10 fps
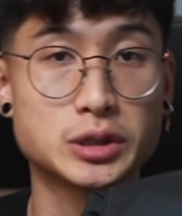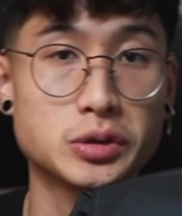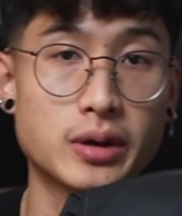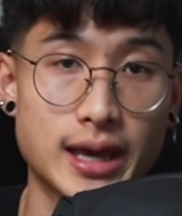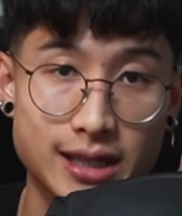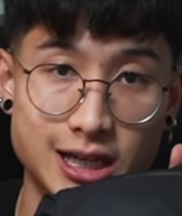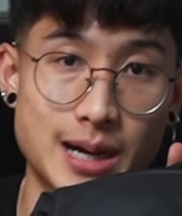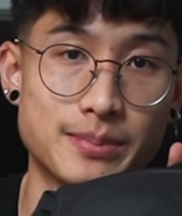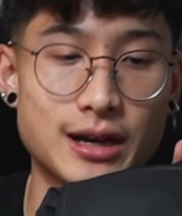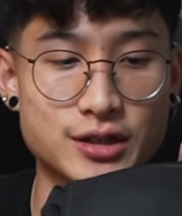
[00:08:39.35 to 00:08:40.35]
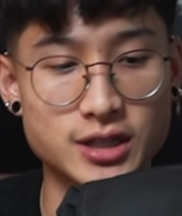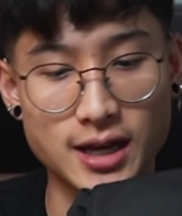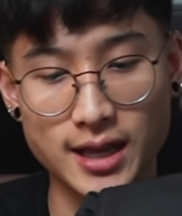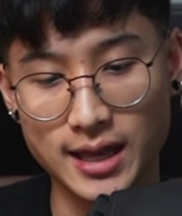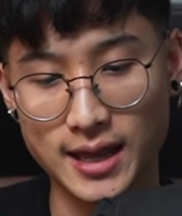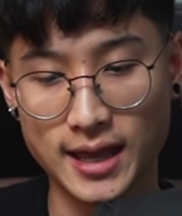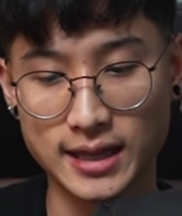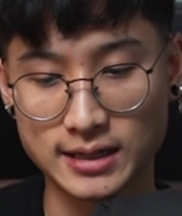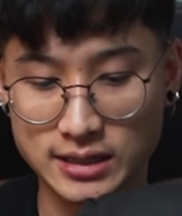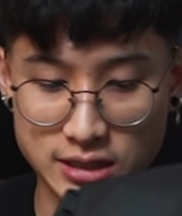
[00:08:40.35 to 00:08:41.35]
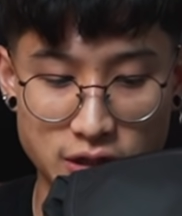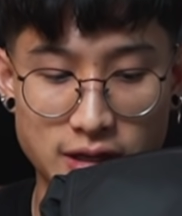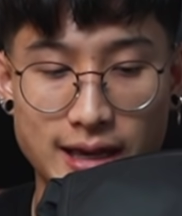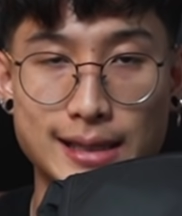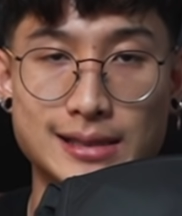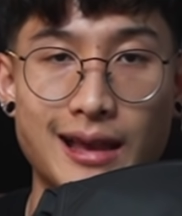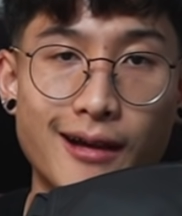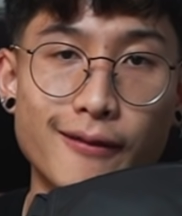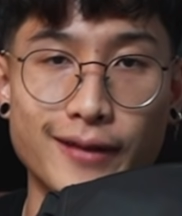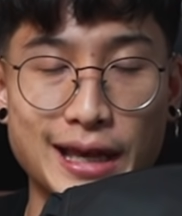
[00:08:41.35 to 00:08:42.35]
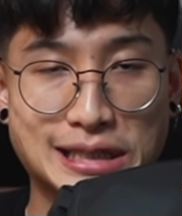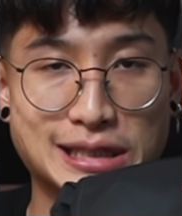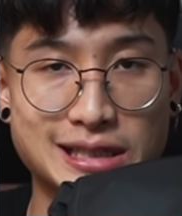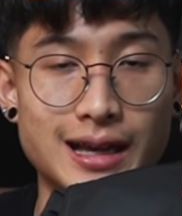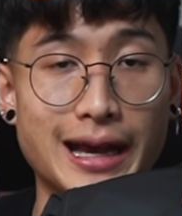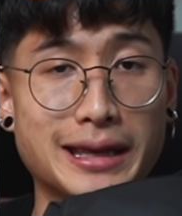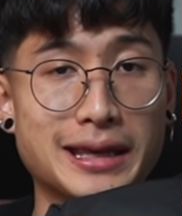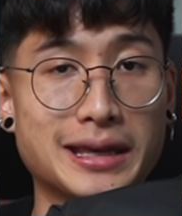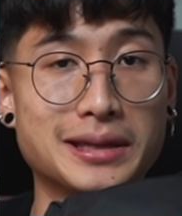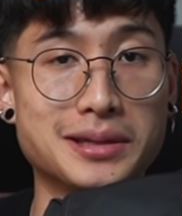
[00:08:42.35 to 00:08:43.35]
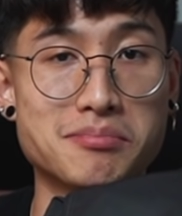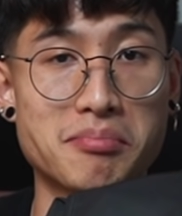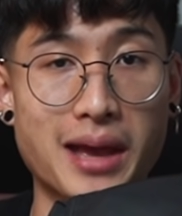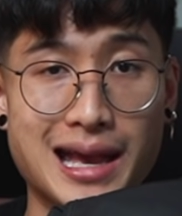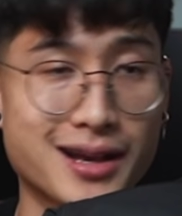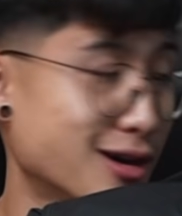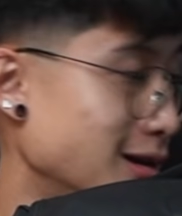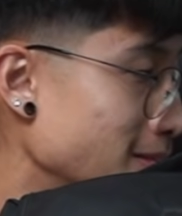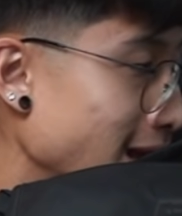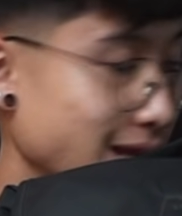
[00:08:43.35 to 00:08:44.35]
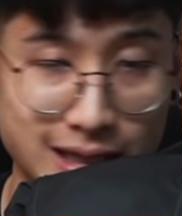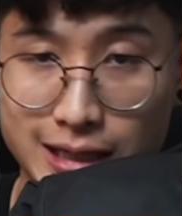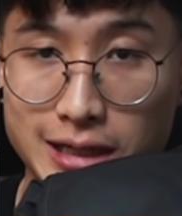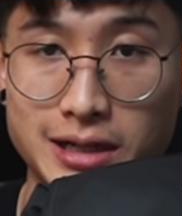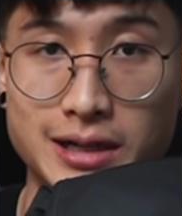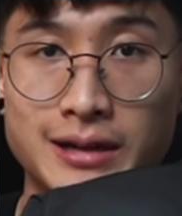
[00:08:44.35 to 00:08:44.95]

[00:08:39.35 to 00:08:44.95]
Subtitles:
to a top-down shot and show you guys how fast I can pack all my gear